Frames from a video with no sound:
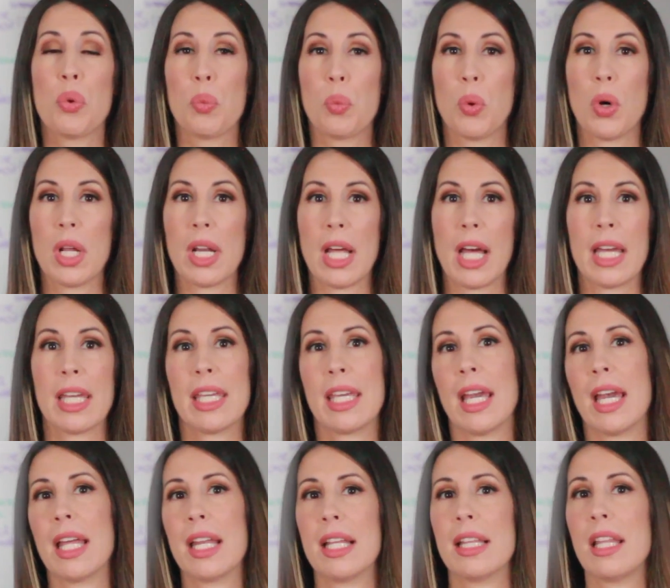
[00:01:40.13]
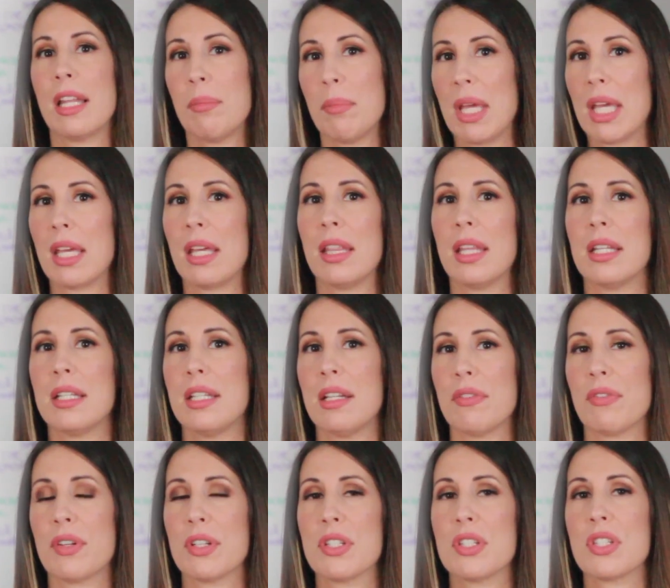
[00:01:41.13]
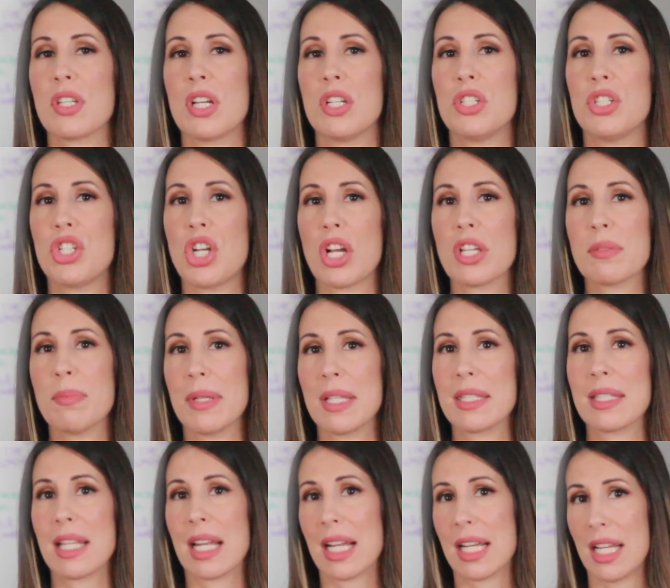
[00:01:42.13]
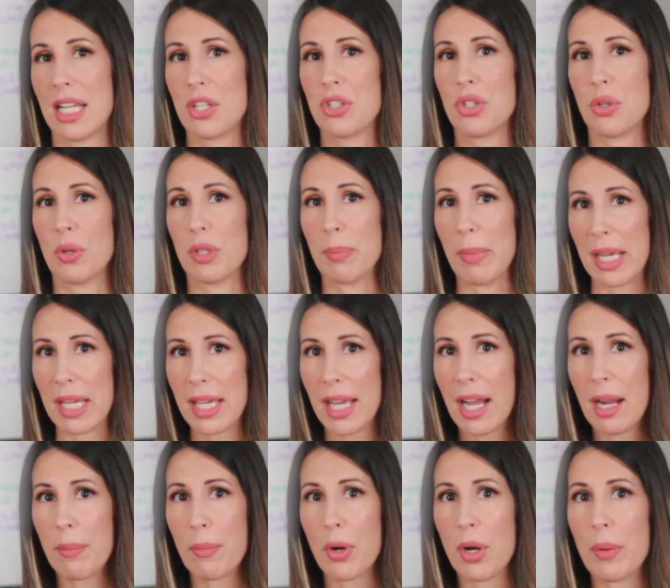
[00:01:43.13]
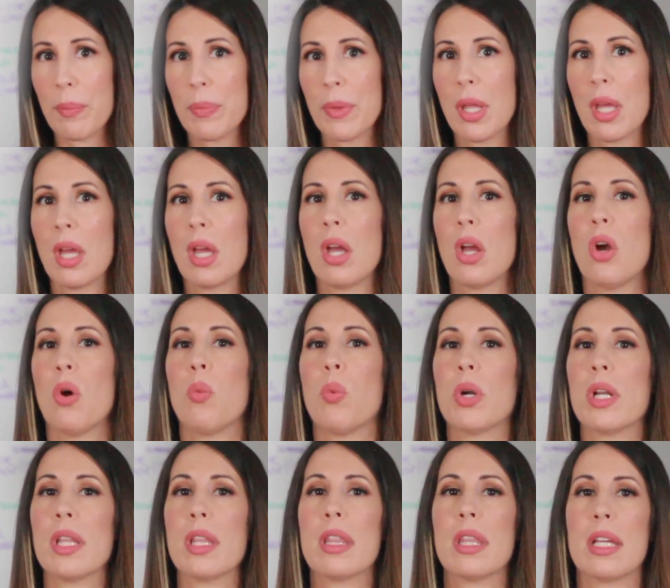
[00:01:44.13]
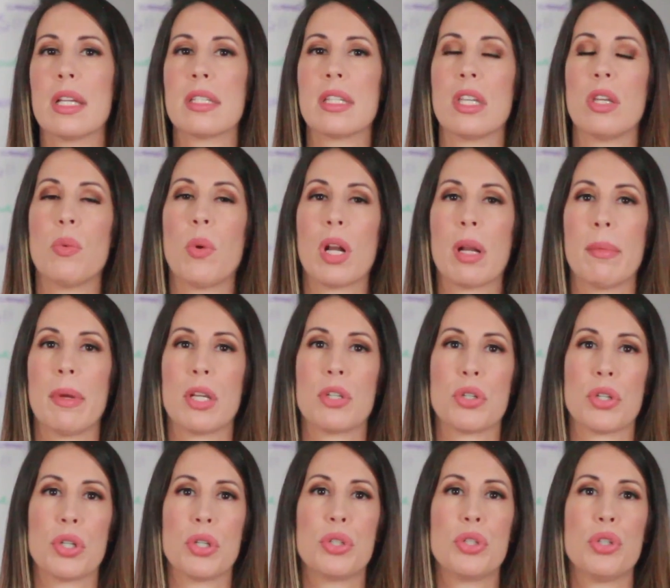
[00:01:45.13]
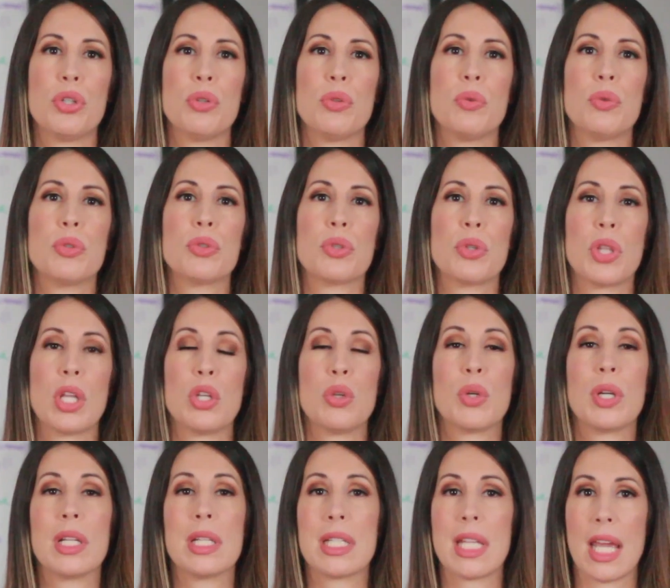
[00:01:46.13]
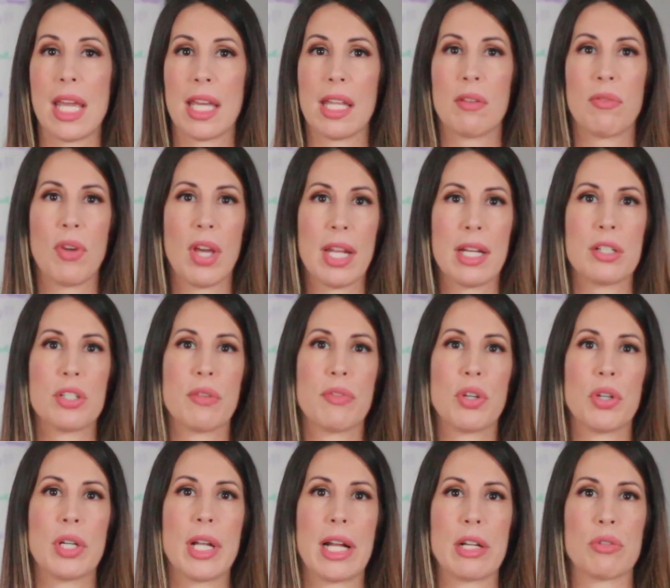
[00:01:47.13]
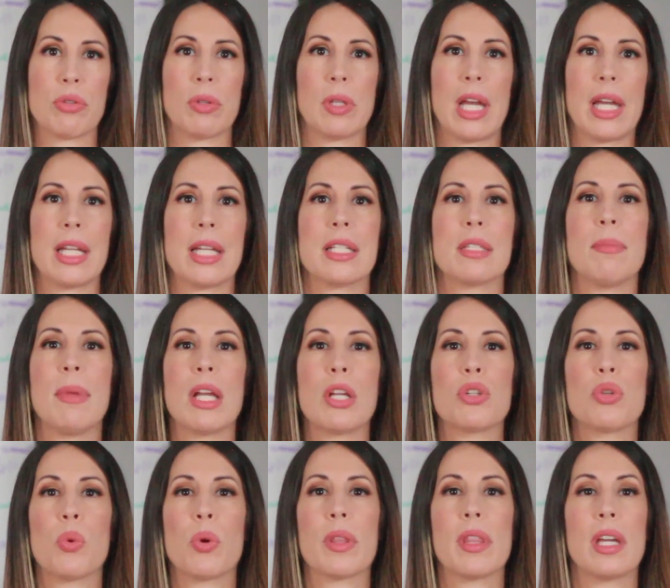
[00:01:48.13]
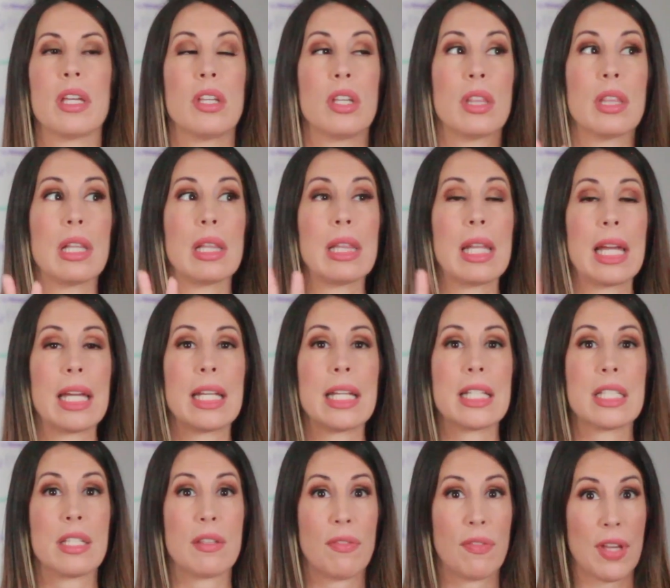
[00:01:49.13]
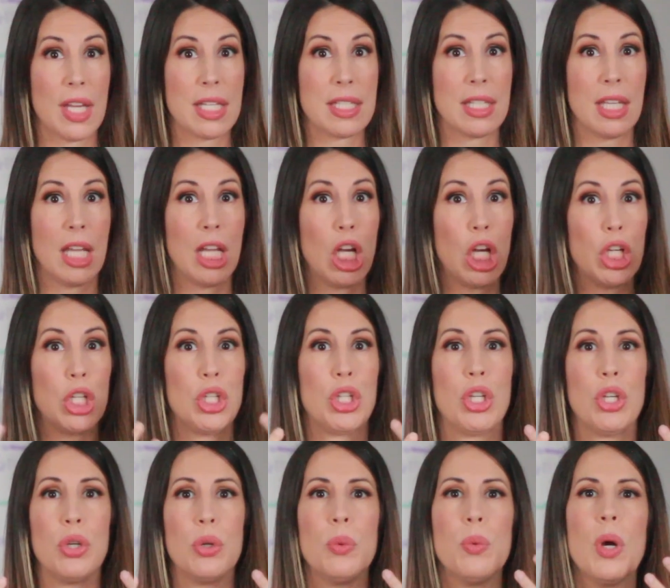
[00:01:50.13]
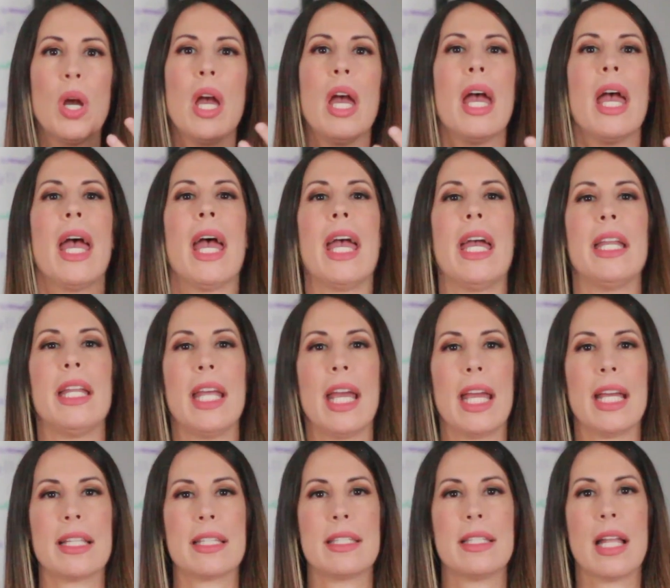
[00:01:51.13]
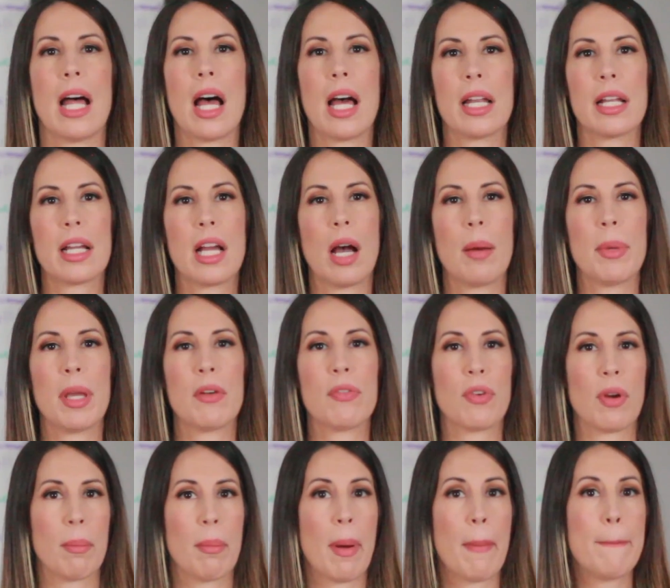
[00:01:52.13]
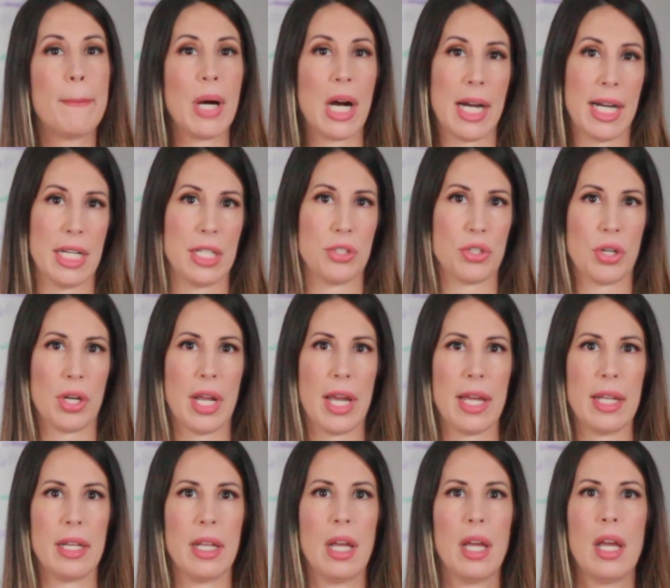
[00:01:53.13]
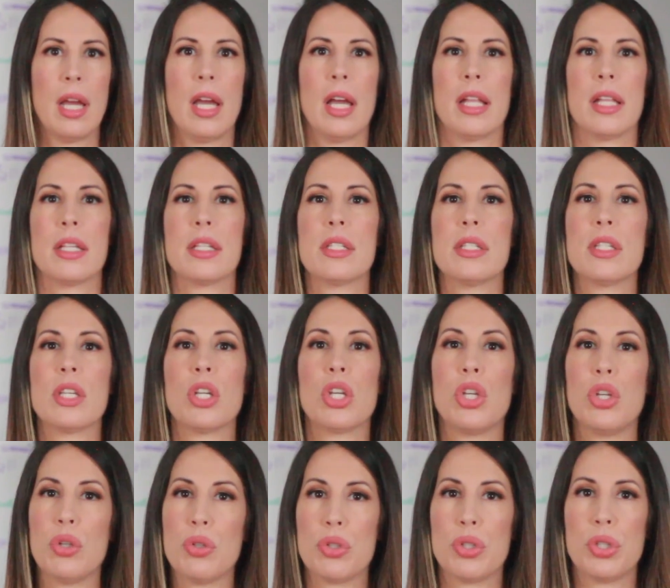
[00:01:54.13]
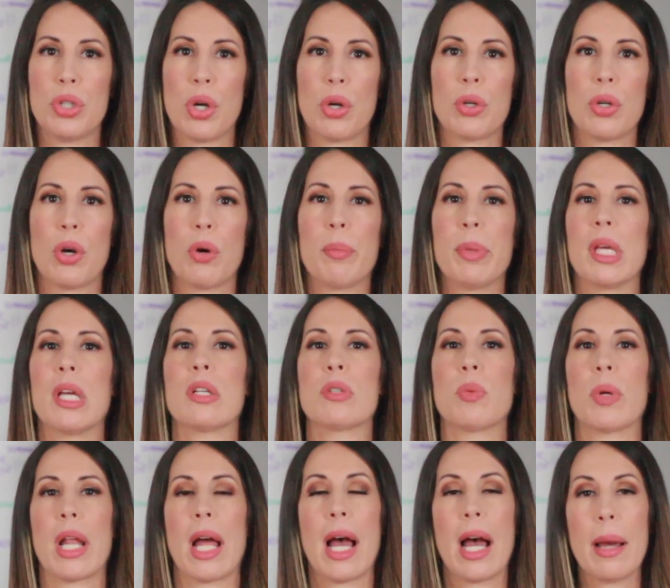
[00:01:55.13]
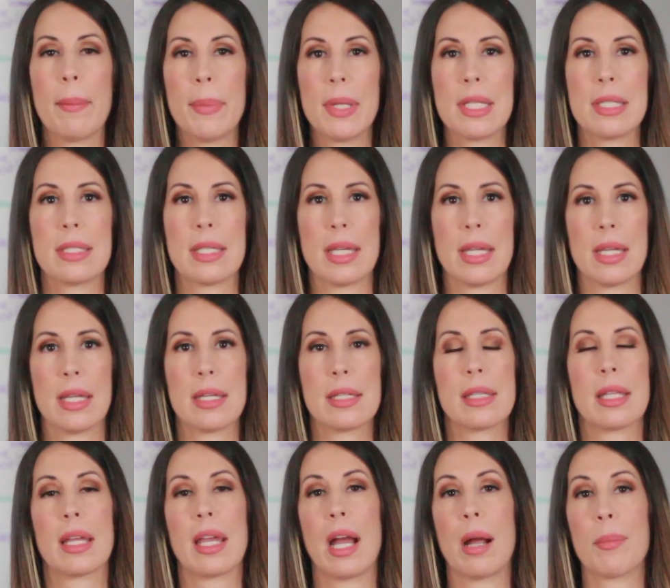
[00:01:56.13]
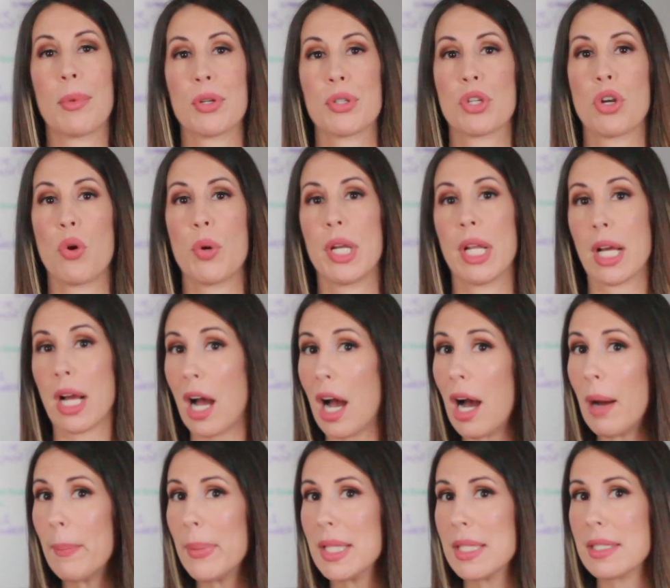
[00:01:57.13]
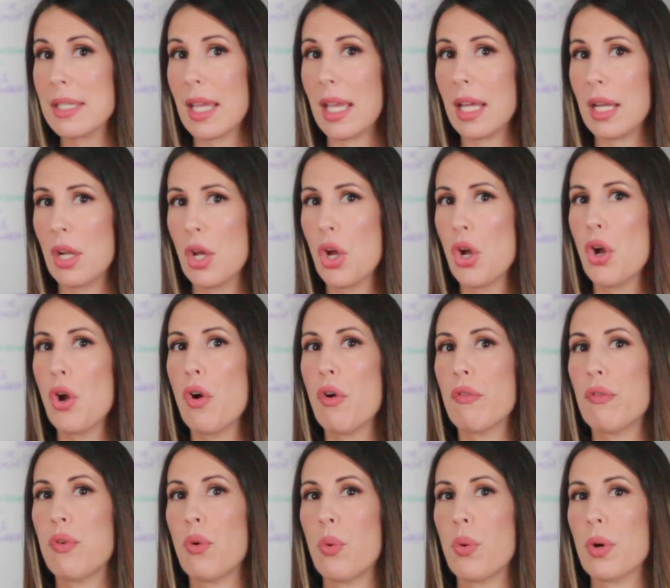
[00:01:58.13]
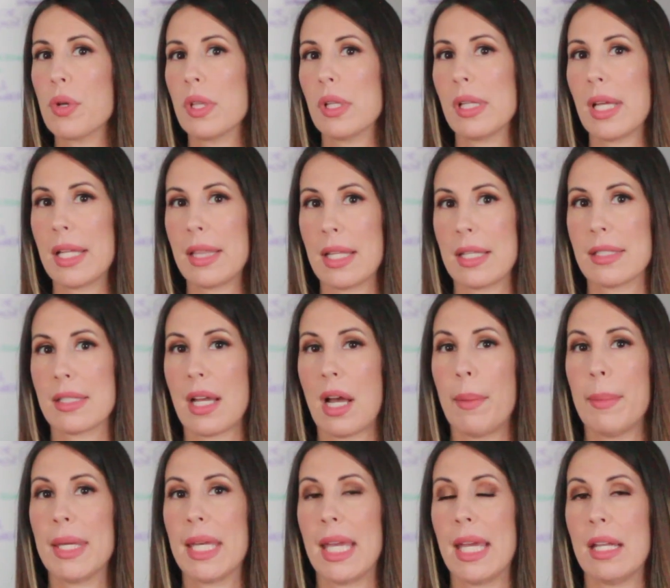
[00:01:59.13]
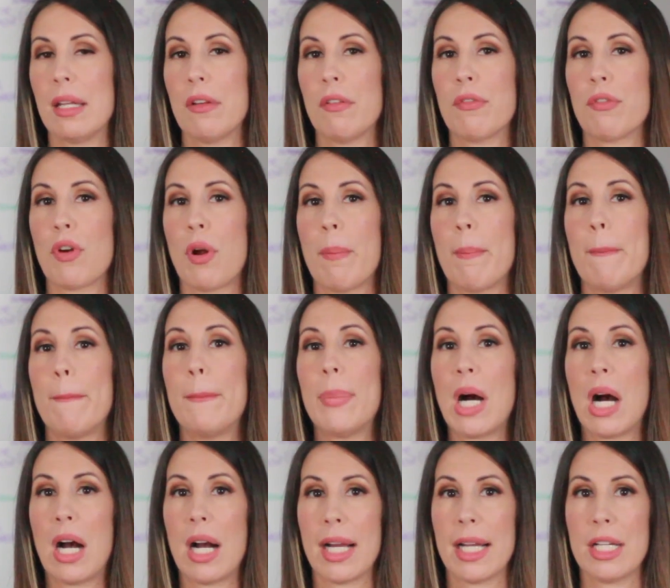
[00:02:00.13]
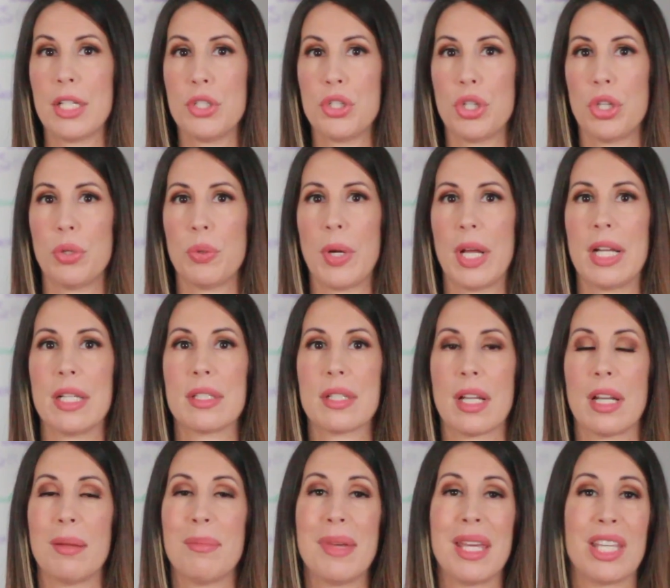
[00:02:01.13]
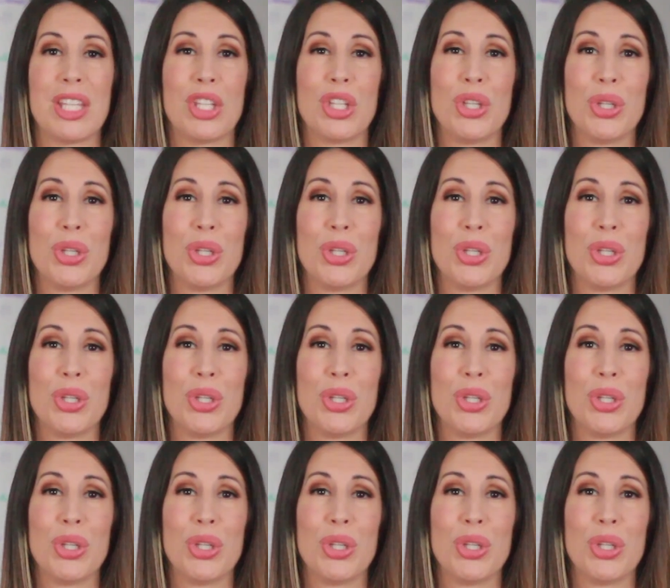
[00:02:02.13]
what I can and then making the different adjustments that I need to in my camera. One of the things that you want to make sure you do so that you can take advantage of your natural light is make sure that the light is facing you and it's not coming from behind your head. This is a huge no-no because what happens is the camera is going to compensate for the light that's coming in from behind you, and it's going to make